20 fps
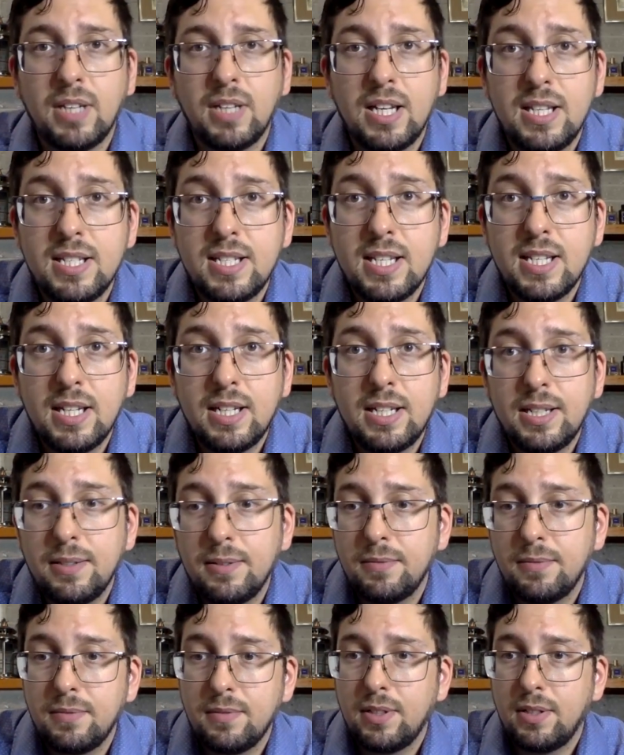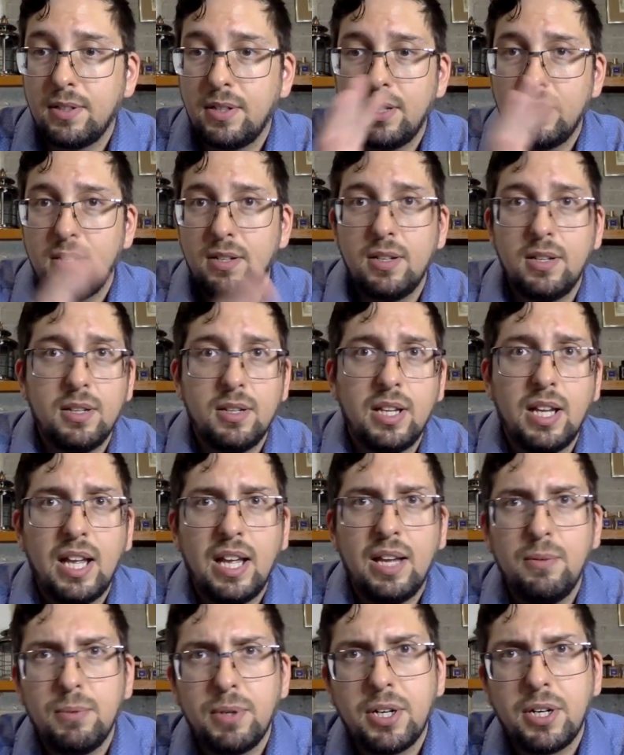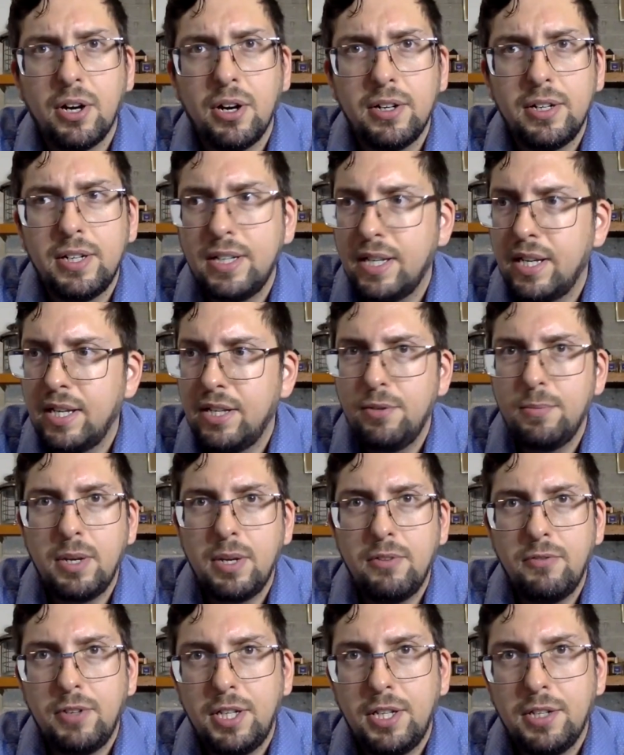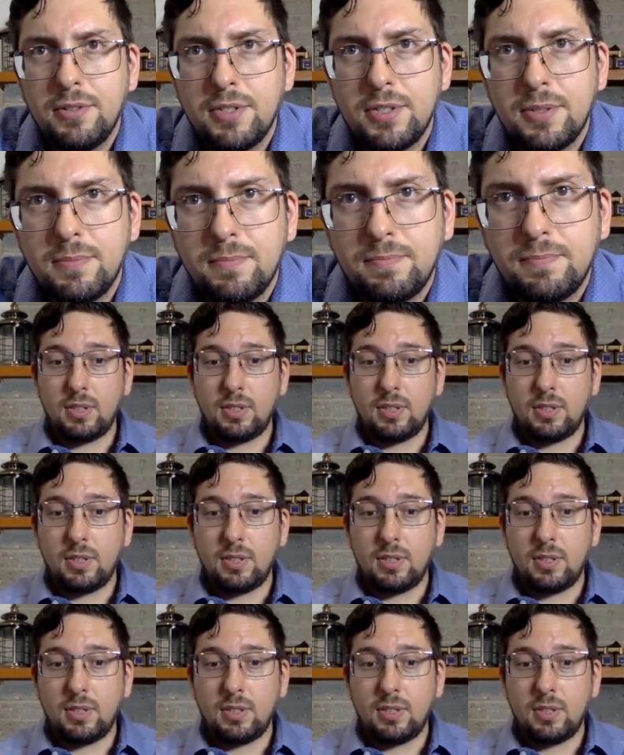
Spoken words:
I sit, record, and I do my videos.